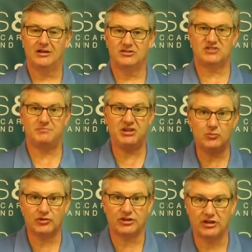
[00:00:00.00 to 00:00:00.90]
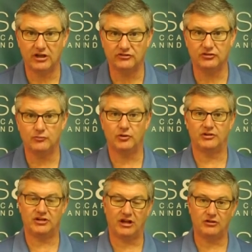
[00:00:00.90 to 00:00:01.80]
speak with the customer
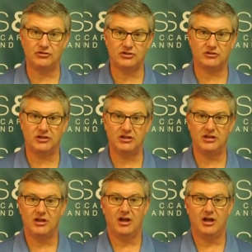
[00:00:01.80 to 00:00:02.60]
intelligently,